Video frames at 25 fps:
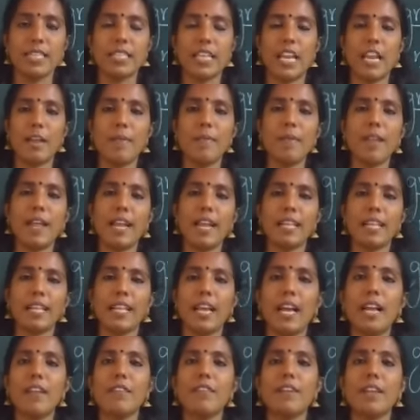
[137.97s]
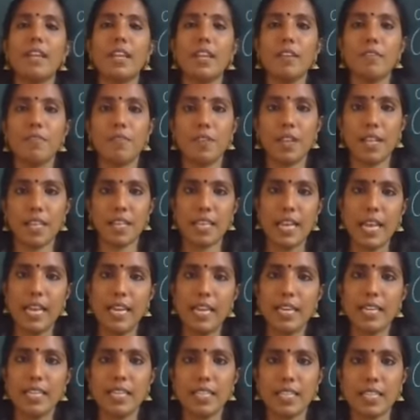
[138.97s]
Same like that, we can see that
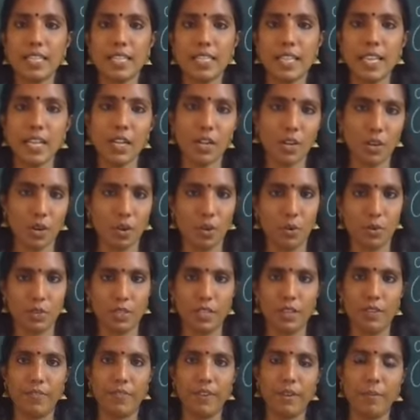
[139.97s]
it is a growth.